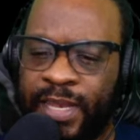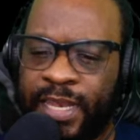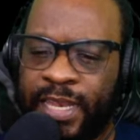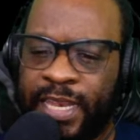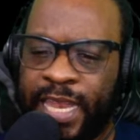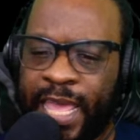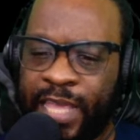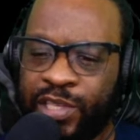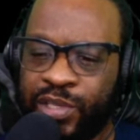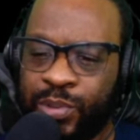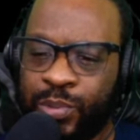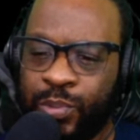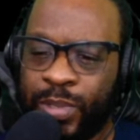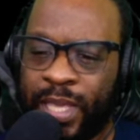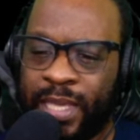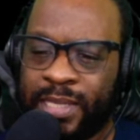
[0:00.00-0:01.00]
National
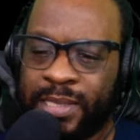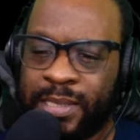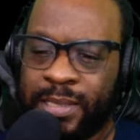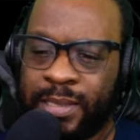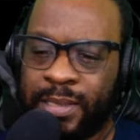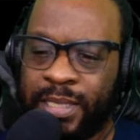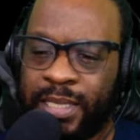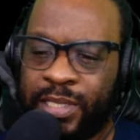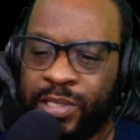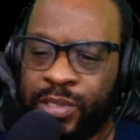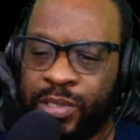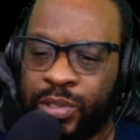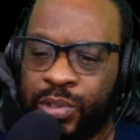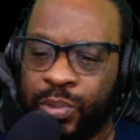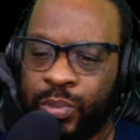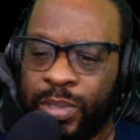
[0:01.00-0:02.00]
Cancer
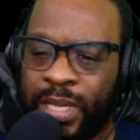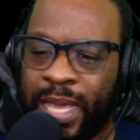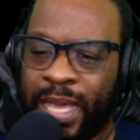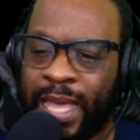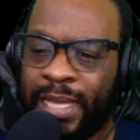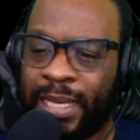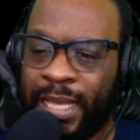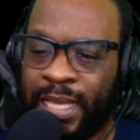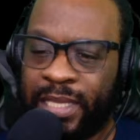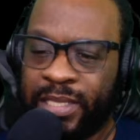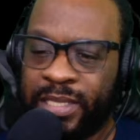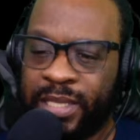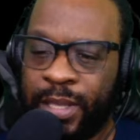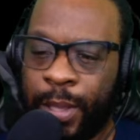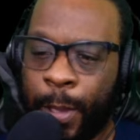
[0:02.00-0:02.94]
Institute guidelines